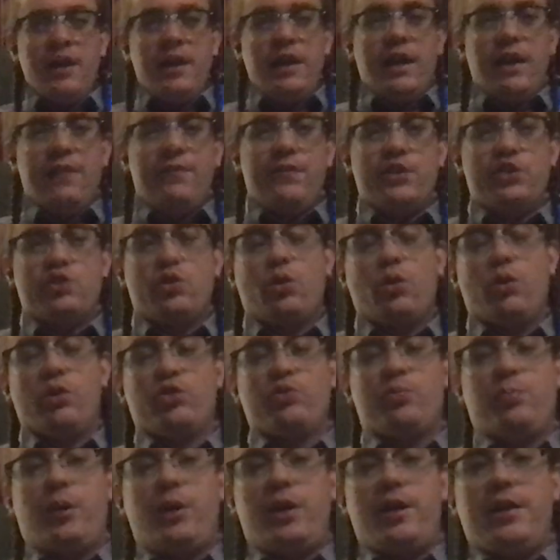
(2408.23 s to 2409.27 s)
If it's
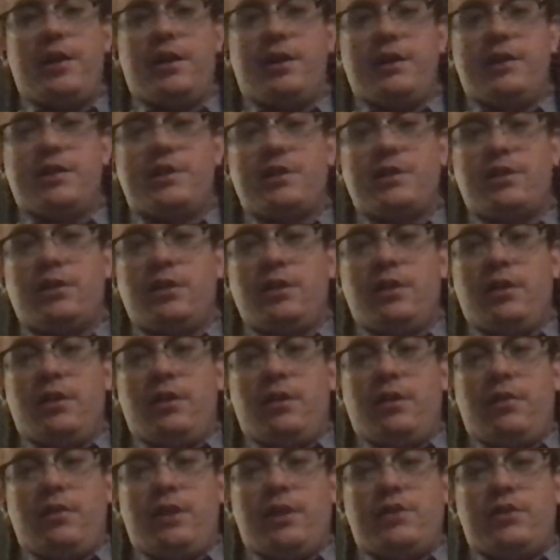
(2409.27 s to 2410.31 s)
correspondence,
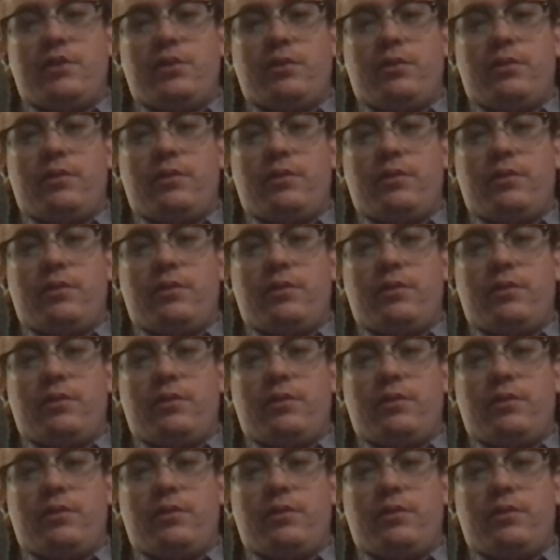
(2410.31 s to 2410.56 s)
that's